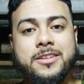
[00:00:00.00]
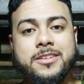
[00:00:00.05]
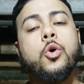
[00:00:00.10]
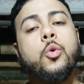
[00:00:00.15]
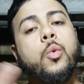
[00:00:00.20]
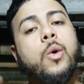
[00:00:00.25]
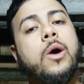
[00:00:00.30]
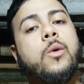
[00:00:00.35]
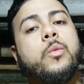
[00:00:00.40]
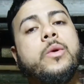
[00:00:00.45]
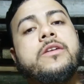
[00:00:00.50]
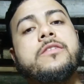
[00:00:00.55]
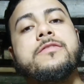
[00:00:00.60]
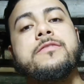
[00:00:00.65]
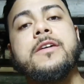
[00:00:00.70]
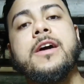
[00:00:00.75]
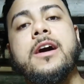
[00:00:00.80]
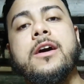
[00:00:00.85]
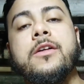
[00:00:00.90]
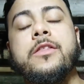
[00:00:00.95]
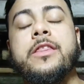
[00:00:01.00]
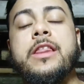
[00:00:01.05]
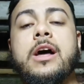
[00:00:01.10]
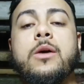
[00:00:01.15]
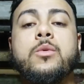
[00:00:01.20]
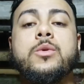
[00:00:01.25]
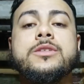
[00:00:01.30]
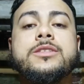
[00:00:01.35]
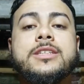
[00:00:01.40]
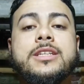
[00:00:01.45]
So what we found
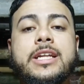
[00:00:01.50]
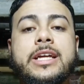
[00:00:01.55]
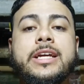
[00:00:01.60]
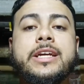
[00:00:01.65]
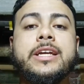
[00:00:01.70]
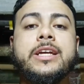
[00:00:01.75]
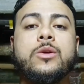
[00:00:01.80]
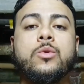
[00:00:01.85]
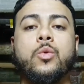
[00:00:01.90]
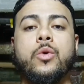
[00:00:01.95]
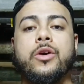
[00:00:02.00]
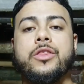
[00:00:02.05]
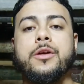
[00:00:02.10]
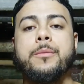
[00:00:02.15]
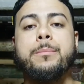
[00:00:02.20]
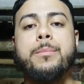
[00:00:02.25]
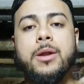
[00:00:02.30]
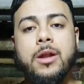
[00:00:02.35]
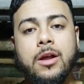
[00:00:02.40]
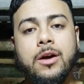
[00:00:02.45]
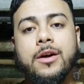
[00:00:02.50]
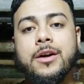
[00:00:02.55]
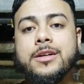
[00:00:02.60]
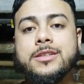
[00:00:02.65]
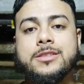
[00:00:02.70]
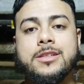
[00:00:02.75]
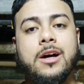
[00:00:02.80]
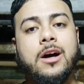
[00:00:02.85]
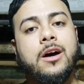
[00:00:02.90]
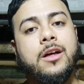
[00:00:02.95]
that was leaking were the
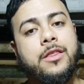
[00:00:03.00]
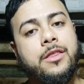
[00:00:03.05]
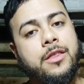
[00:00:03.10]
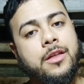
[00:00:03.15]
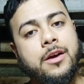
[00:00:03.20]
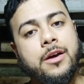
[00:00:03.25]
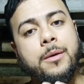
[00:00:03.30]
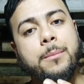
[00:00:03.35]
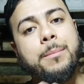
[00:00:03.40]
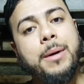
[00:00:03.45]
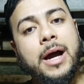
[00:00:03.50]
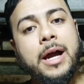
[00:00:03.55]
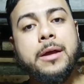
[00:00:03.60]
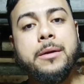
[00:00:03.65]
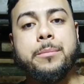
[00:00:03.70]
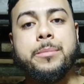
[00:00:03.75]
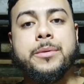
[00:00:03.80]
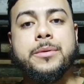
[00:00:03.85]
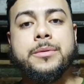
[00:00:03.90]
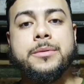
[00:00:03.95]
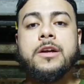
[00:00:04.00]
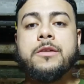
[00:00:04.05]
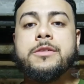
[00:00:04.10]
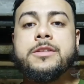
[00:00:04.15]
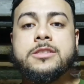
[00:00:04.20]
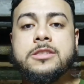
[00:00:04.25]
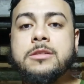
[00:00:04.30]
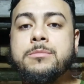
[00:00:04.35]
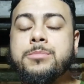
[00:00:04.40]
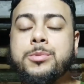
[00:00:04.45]
plugs on the pipe. Very
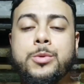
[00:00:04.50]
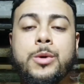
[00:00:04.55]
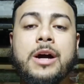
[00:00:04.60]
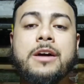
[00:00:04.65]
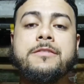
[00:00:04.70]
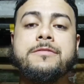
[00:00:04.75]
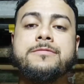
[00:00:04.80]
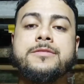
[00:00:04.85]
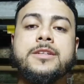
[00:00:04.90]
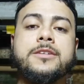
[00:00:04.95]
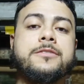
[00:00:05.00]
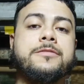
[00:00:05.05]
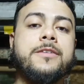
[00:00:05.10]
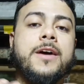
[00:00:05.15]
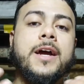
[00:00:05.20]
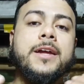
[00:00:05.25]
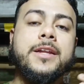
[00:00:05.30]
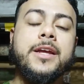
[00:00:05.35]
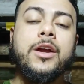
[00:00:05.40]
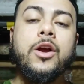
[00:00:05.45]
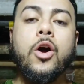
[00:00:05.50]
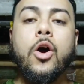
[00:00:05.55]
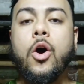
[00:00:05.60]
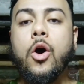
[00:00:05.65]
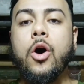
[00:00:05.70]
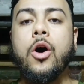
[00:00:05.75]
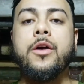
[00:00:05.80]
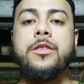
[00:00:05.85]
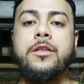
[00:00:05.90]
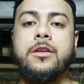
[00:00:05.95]
simple. After finding
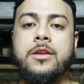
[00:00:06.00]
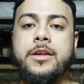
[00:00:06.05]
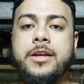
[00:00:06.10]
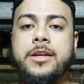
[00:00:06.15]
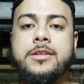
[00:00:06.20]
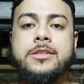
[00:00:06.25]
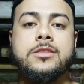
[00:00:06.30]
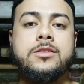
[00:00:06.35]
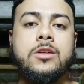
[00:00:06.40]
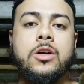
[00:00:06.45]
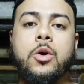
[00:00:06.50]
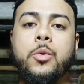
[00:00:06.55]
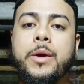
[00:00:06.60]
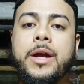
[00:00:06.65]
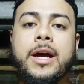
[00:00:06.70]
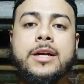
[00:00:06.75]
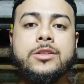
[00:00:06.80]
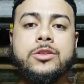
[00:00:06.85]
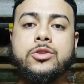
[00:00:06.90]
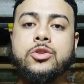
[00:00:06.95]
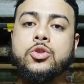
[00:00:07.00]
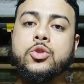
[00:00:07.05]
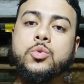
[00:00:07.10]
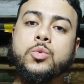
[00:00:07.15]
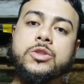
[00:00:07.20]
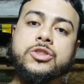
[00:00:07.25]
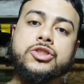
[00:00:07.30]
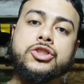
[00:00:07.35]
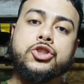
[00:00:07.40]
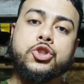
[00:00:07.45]
all the leaks, all we had to do
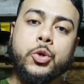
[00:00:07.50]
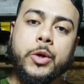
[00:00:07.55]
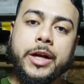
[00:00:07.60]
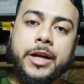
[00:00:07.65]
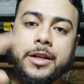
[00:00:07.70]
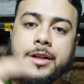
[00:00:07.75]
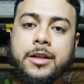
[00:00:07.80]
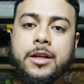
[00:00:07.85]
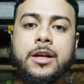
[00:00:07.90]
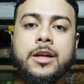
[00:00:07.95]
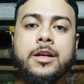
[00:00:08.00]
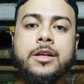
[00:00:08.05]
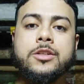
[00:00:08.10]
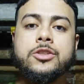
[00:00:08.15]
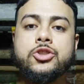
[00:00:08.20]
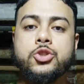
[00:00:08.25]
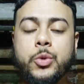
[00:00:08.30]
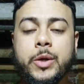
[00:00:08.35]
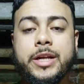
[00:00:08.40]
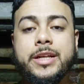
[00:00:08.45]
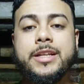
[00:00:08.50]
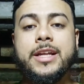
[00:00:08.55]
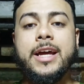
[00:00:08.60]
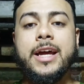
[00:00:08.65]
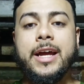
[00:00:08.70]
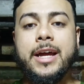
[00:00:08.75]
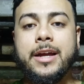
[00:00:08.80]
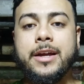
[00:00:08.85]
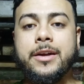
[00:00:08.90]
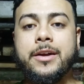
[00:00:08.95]
was drain
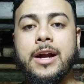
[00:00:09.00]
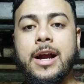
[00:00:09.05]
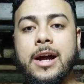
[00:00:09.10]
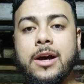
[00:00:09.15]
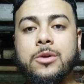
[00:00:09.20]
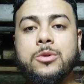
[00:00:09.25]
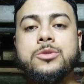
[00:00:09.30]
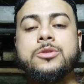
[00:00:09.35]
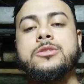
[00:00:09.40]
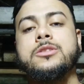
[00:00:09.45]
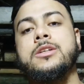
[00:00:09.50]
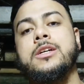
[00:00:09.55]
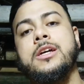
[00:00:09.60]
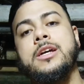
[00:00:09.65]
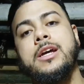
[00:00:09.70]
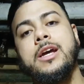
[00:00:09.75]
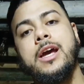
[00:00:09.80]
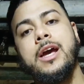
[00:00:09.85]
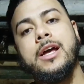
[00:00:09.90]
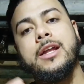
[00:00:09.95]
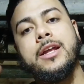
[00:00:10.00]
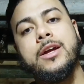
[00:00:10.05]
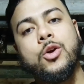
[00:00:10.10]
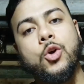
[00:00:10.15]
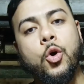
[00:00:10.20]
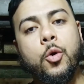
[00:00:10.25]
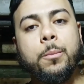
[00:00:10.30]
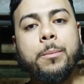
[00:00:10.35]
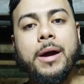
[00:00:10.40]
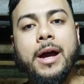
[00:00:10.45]
the air out and then
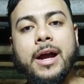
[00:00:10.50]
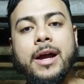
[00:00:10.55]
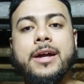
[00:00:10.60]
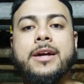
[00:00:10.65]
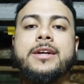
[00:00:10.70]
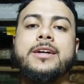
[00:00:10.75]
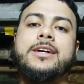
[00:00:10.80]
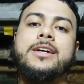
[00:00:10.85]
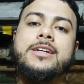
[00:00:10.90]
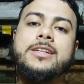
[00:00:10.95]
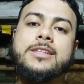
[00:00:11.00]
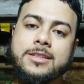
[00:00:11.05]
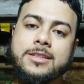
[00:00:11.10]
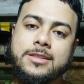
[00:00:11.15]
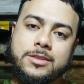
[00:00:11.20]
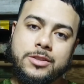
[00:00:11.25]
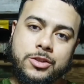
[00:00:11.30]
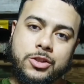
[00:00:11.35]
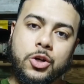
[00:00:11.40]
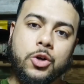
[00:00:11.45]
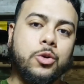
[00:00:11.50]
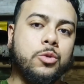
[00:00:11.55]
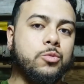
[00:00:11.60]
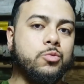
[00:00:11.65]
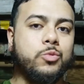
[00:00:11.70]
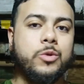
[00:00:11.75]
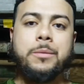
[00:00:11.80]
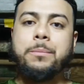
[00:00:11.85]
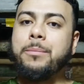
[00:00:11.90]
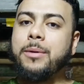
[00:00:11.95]
go back,
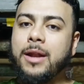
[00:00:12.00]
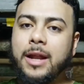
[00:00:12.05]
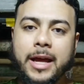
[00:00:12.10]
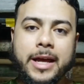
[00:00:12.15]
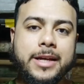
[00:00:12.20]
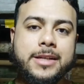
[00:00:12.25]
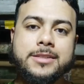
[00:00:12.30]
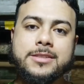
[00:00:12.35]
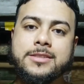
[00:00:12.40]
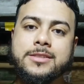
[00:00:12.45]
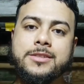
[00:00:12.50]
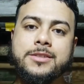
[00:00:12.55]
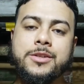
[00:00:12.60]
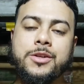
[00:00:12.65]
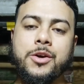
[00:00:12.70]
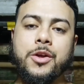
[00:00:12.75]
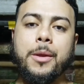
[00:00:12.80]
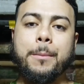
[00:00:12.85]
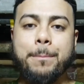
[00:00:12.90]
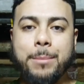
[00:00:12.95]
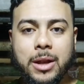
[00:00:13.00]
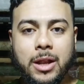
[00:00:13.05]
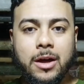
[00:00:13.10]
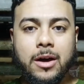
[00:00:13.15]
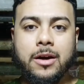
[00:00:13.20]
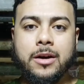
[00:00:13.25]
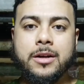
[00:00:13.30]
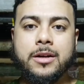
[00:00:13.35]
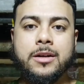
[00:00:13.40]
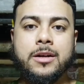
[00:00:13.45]
replace, the
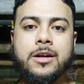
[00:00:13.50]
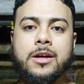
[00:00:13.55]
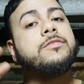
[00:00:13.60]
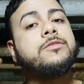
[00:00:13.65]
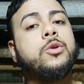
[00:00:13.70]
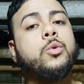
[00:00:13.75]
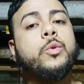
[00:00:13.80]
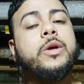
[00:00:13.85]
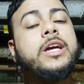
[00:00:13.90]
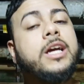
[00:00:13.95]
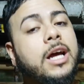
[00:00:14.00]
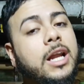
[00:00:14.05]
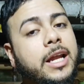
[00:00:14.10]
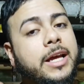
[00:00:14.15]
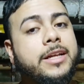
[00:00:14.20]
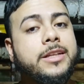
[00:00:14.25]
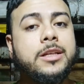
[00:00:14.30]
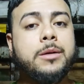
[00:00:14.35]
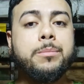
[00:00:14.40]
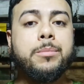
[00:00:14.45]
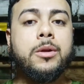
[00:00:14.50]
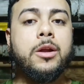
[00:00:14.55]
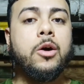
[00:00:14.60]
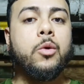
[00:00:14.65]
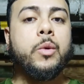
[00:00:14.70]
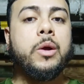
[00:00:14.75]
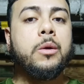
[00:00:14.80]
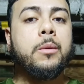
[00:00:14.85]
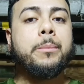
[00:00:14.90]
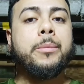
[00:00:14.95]
plug. After we cleaned the
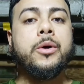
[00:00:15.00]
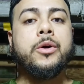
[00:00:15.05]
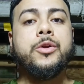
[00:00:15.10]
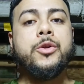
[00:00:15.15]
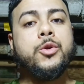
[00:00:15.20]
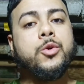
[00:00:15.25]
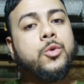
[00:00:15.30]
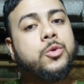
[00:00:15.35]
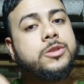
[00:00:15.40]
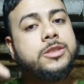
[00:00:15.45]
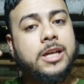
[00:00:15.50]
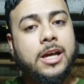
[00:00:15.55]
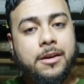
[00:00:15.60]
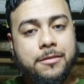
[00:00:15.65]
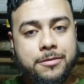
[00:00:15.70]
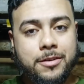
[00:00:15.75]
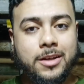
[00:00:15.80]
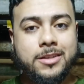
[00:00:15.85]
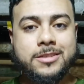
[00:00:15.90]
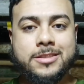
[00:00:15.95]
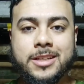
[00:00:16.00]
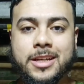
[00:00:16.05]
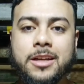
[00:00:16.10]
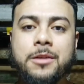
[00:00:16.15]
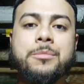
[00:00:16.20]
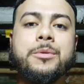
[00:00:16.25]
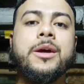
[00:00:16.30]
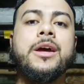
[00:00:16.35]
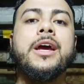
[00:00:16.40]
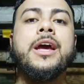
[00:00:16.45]
plug, we would put new Teflon
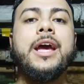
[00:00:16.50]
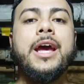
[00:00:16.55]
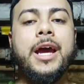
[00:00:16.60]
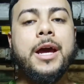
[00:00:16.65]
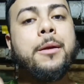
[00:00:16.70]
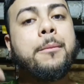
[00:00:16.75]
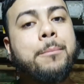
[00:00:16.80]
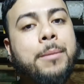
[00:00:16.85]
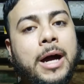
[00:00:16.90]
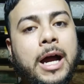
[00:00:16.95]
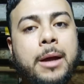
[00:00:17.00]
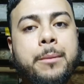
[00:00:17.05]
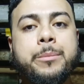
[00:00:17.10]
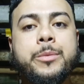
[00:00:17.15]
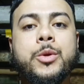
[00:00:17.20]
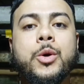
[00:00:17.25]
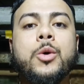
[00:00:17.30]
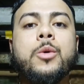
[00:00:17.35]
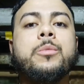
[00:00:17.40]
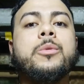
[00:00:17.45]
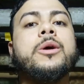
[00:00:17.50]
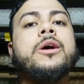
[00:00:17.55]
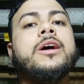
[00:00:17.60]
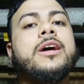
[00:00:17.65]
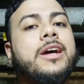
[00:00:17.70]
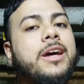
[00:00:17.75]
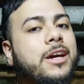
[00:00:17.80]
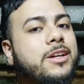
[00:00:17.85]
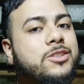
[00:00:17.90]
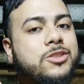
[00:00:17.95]
tape and pipe dope
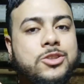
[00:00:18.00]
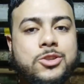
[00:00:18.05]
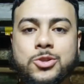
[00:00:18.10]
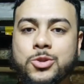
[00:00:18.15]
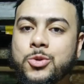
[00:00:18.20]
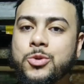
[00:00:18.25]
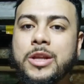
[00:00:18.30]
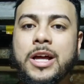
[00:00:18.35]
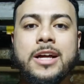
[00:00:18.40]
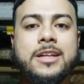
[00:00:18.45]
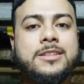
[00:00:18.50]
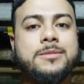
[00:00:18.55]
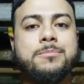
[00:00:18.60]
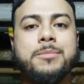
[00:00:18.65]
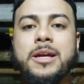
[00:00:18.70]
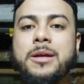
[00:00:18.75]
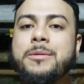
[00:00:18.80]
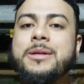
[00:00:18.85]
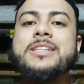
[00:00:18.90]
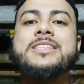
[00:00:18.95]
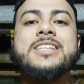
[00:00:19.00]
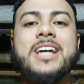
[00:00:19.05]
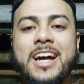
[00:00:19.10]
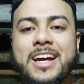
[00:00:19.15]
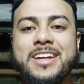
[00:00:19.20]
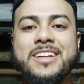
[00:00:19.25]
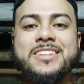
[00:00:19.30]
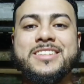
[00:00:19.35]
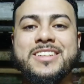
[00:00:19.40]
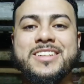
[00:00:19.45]
and screw that baby
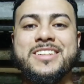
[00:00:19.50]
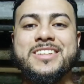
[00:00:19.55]
tight.